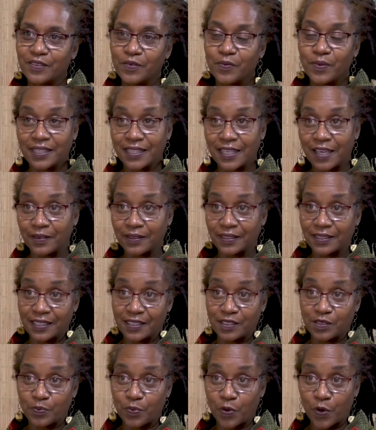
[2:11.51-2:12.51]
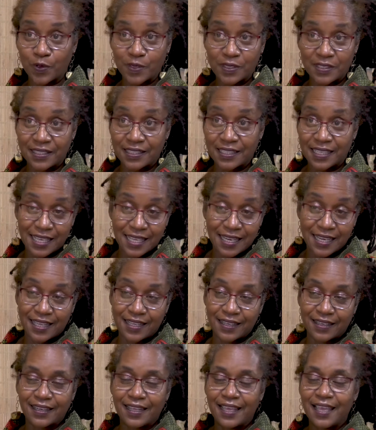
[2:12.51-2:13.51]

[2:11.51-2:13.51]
without this person in it.